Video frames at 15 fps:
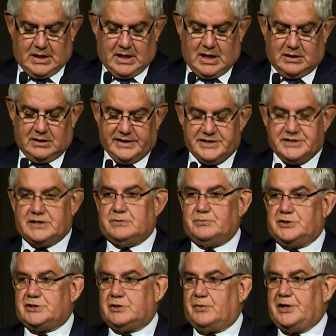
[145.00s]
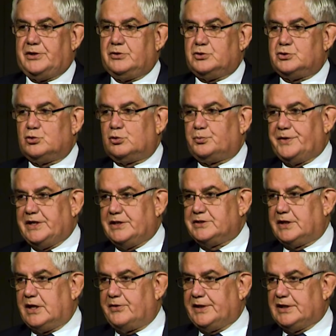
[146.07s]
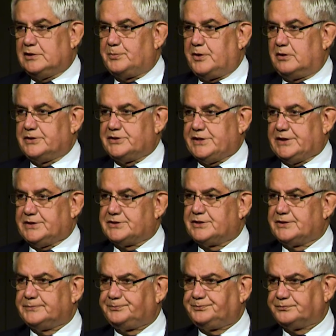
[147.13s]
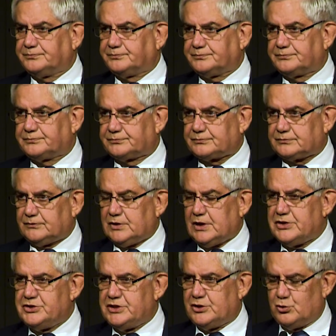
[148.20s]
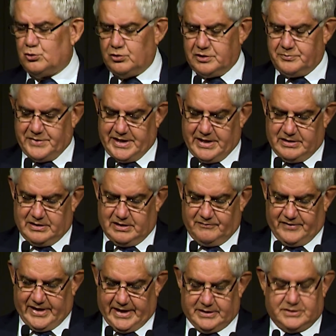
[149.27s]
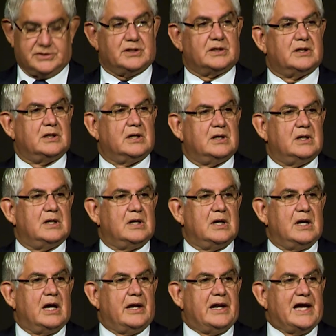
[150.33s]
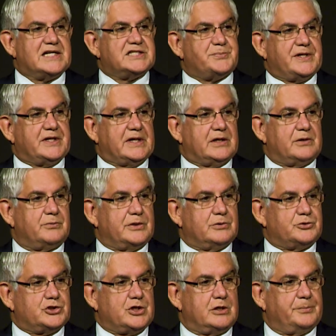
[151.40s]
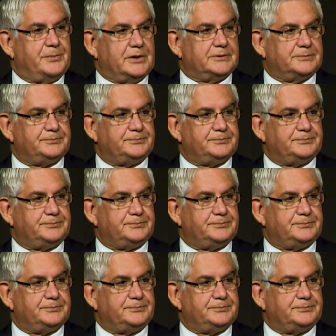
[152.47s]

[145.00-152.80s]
Lisa was the one who talked me into going into politics. She cornered me at an event and asked me to get a real job.